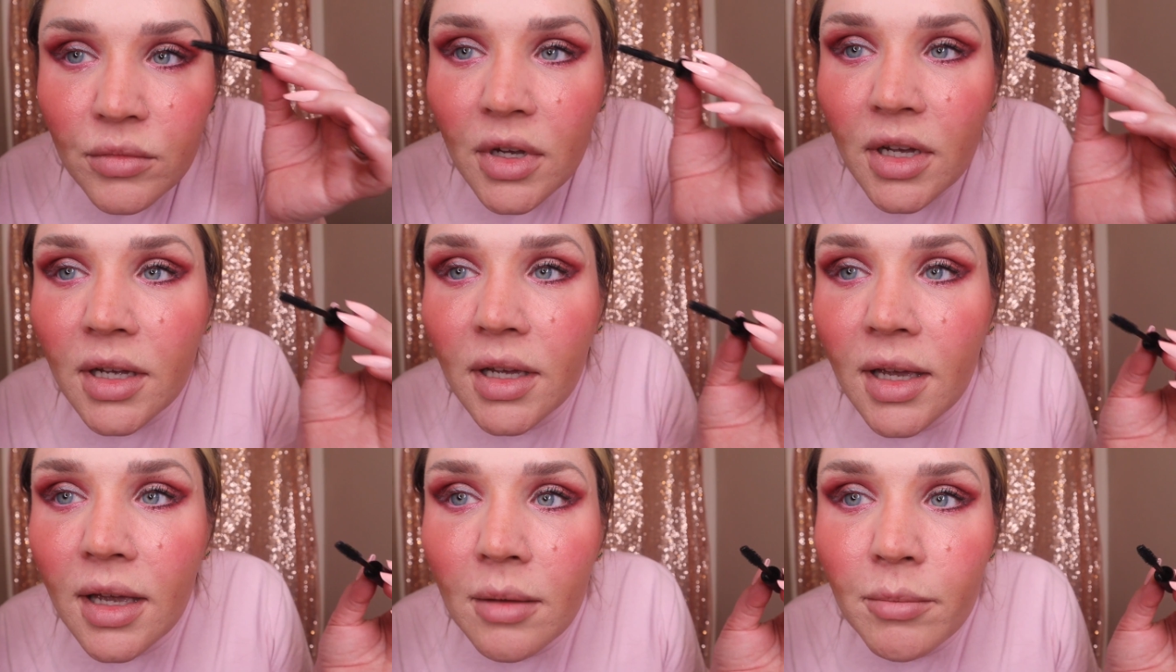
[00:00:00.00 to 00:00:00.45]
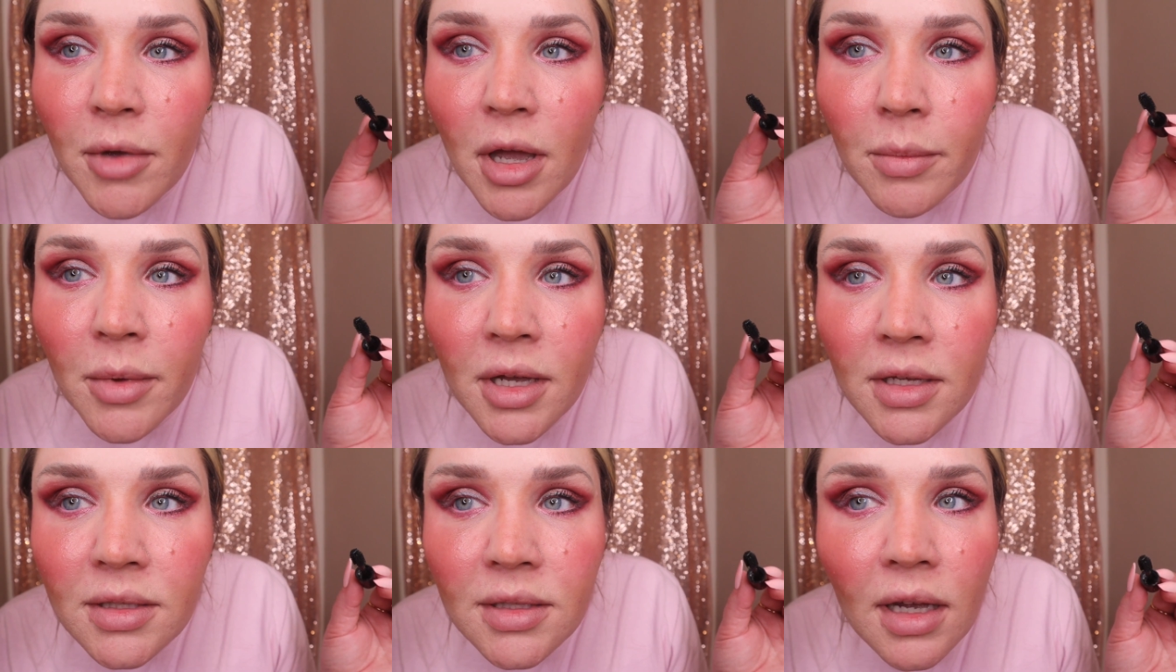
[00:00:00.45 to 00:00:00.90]
I hate my
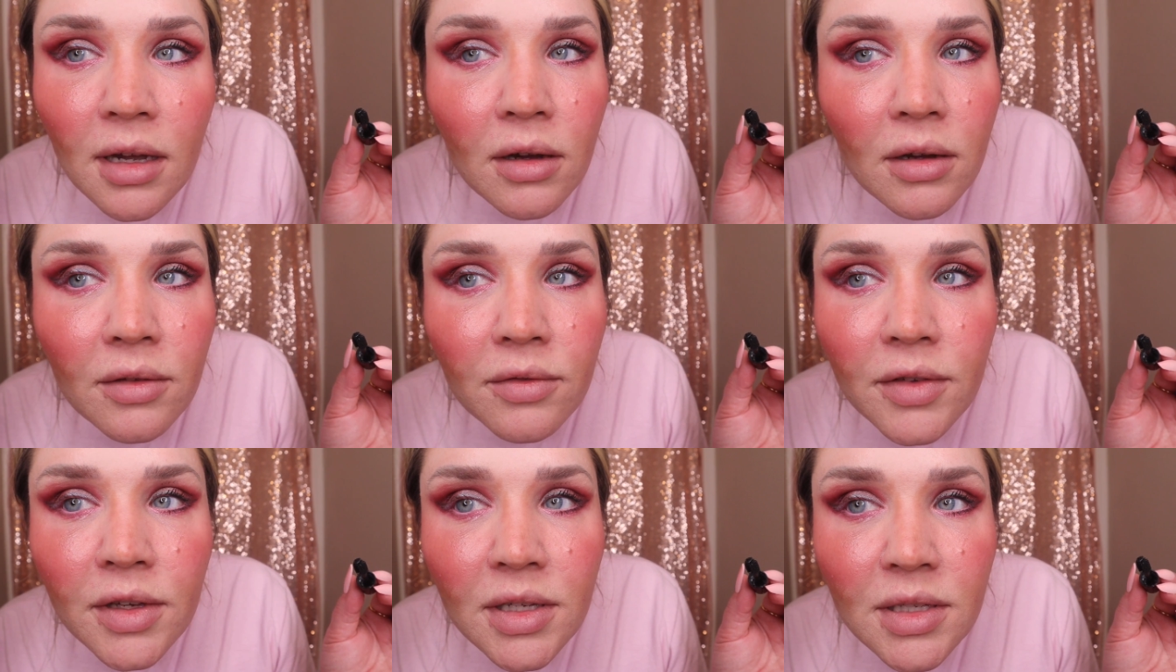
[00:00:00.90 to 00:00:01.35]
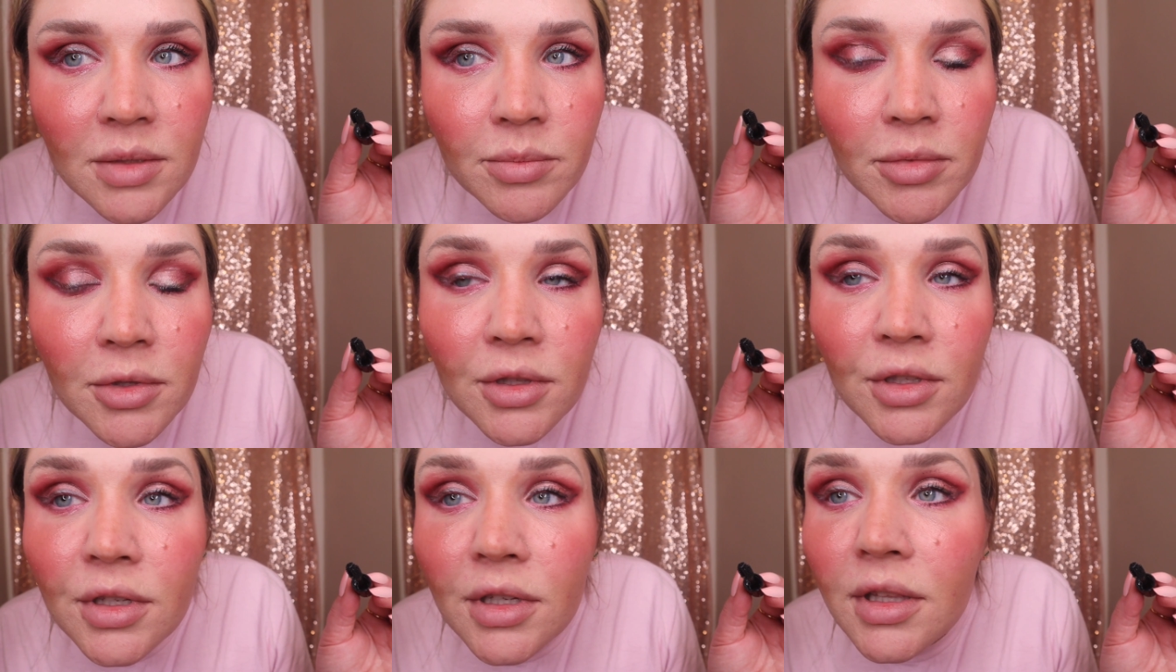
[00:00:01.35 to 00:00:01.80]
mascara face,
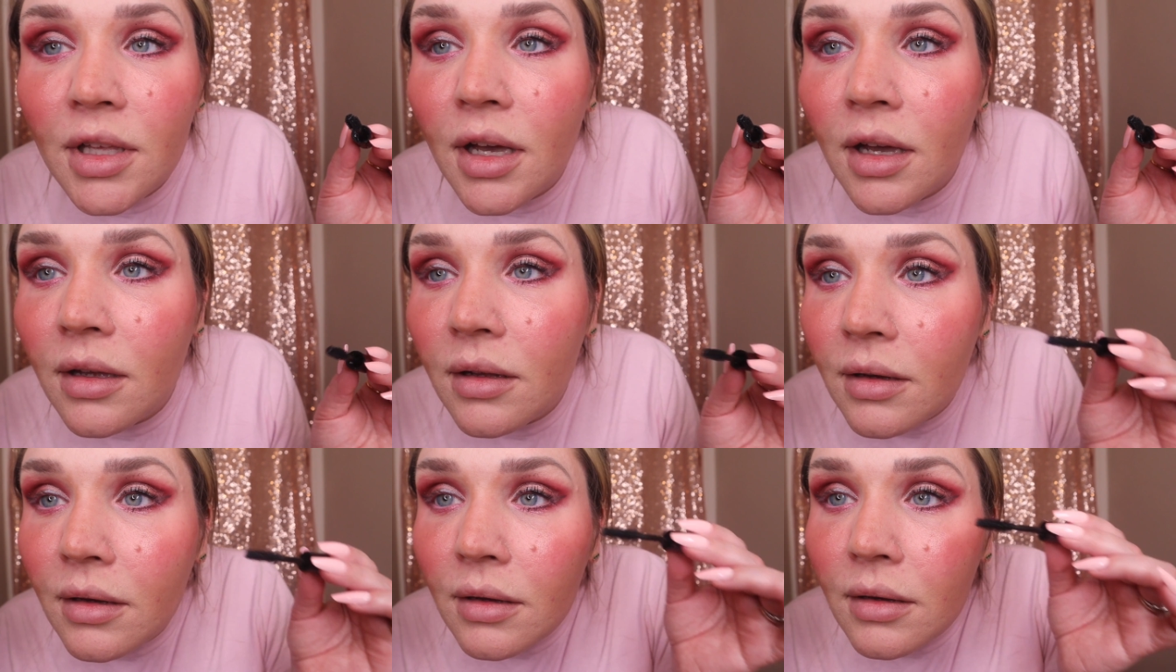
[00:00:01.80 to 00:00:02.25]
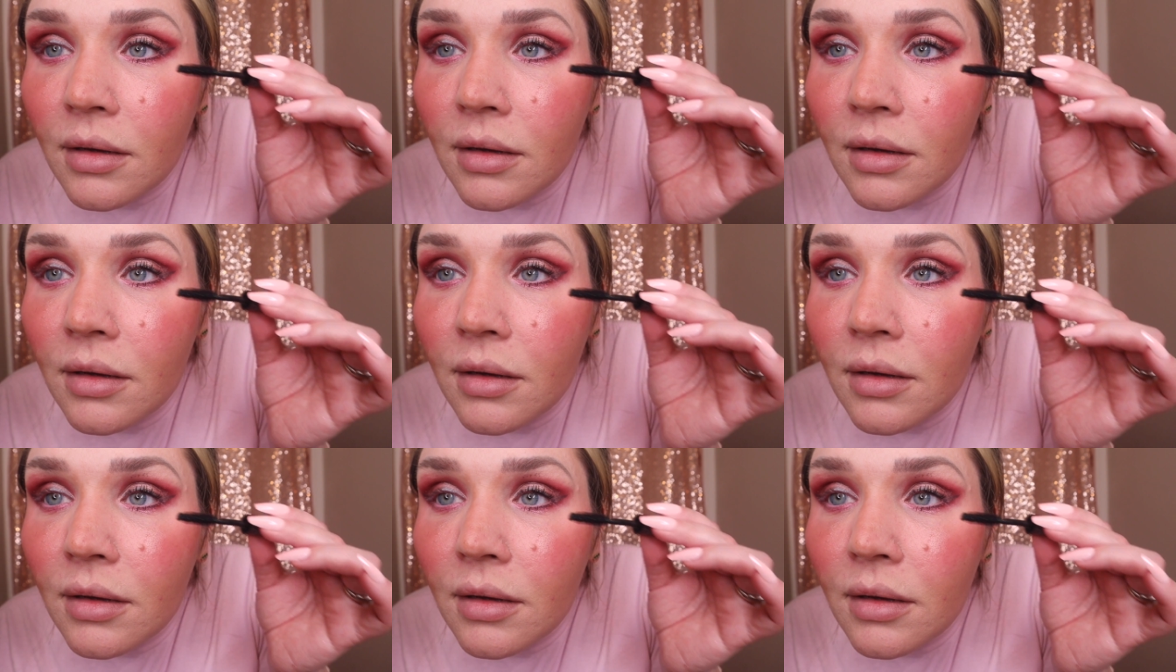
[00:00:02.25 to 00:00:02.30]
but look at that.